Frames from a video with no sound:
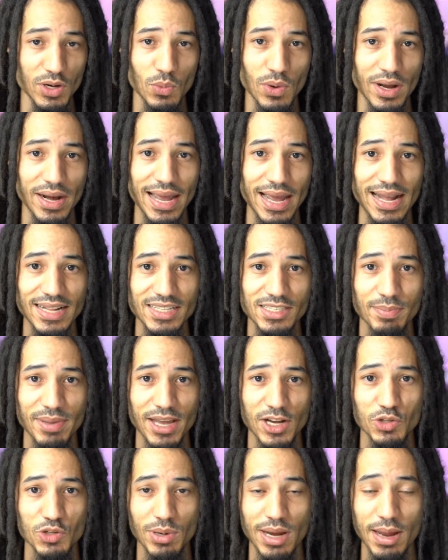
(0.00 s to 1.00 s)
you want to add some
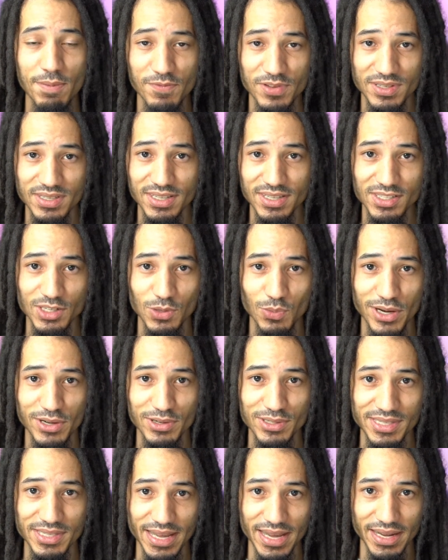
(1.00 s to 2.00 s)
extra emphasis to what you're
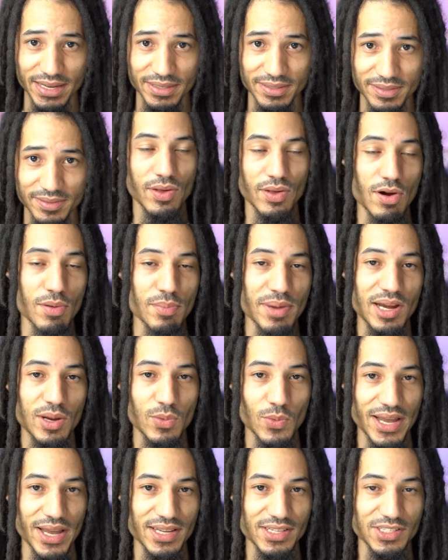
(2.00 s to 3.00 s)
saying. There are many
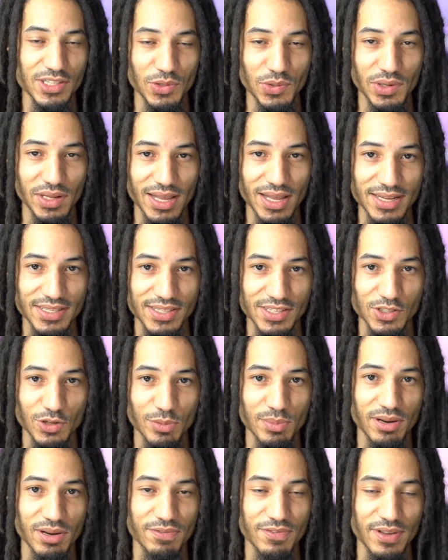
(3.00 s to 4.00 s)
ways to utilize the
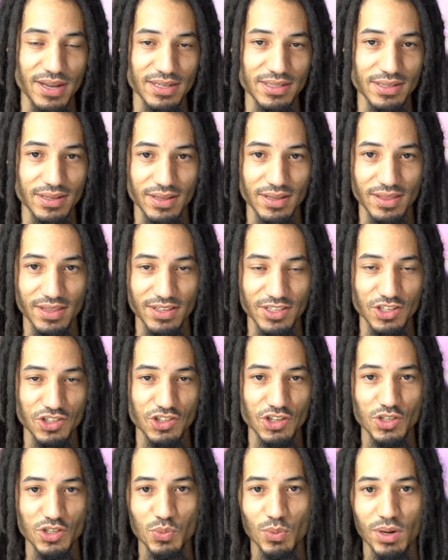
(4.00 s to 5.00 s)
zoom in effect. This is
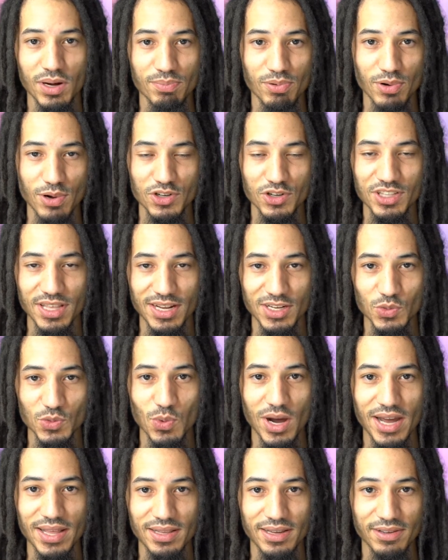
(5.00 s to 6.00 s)
just one approach that is
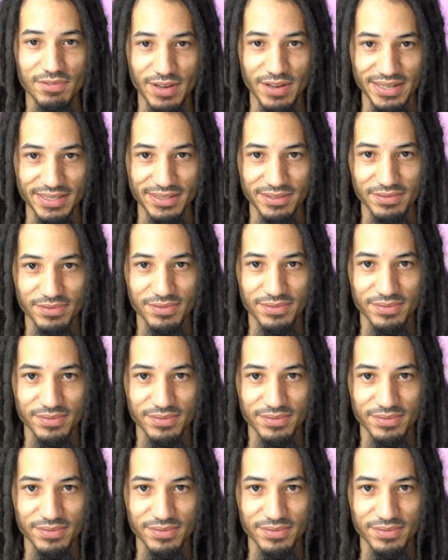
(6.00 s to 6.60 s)
widely effective.